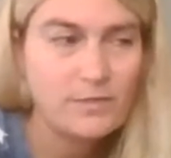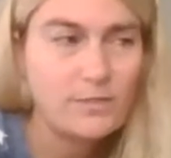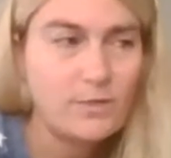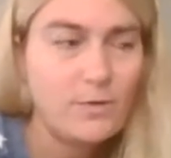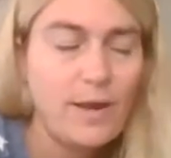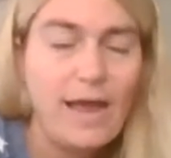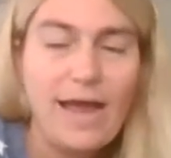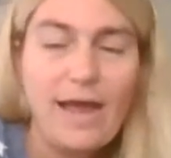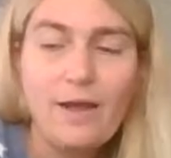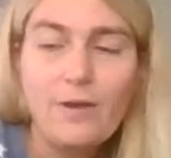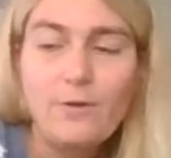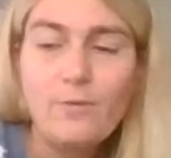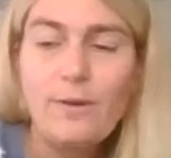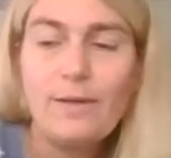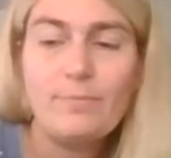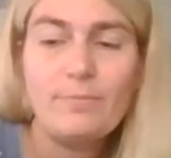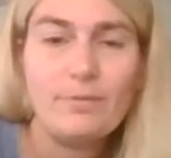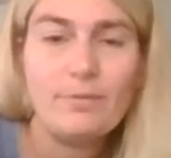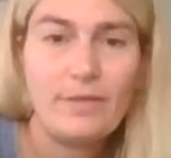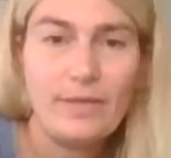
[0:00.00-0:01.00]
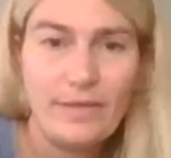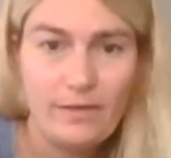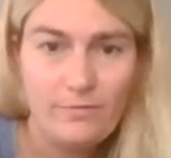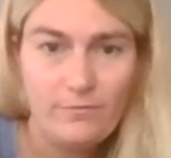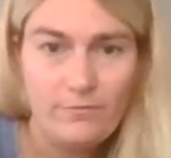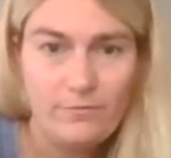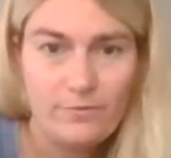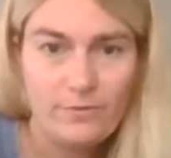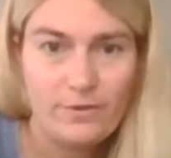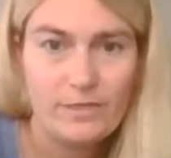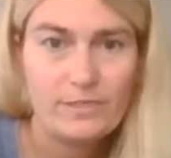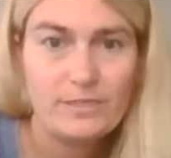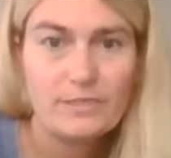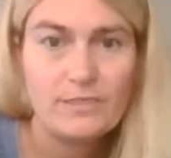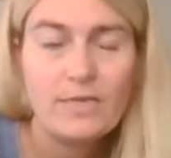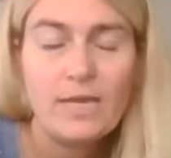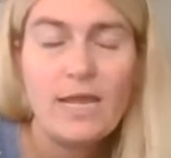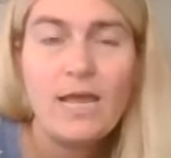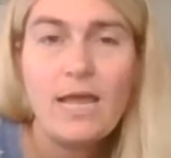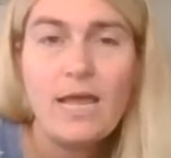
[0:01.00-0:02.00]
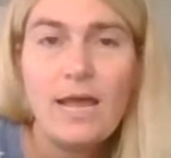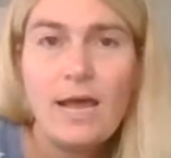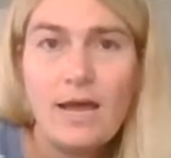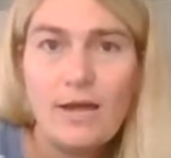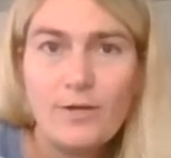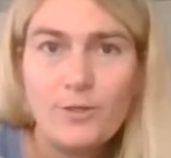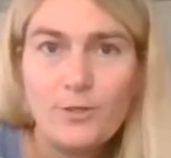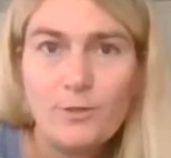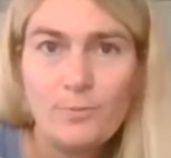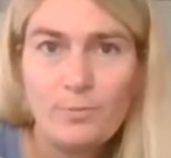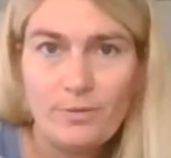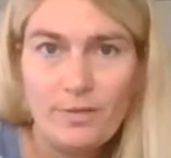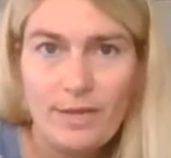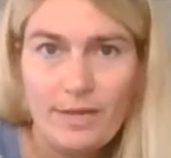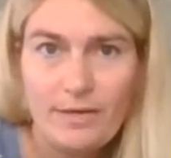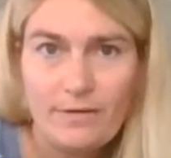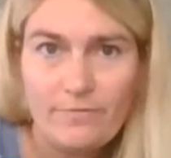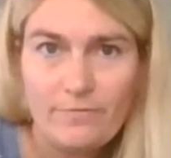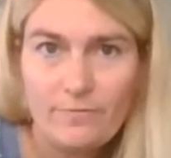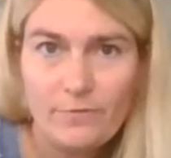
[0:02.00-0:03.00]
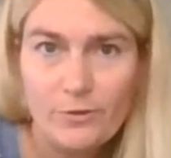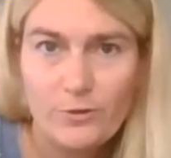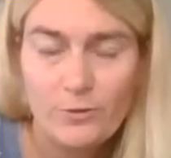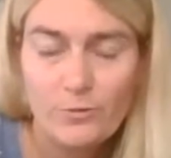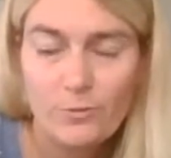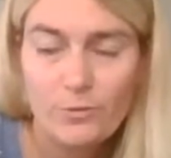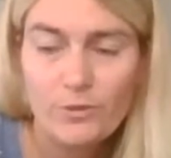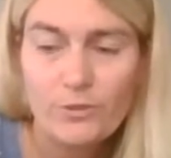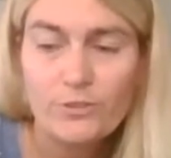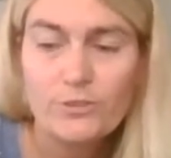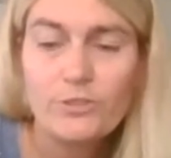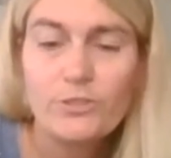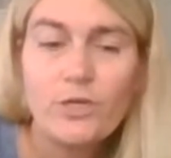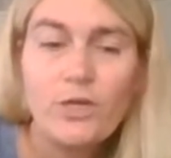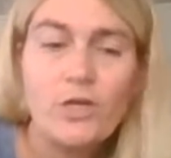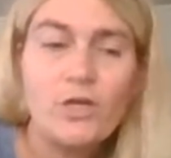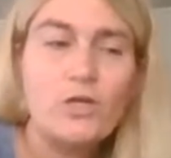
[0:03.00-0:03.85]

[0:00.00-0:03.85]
So how do I plan for this? How do you plan for yours?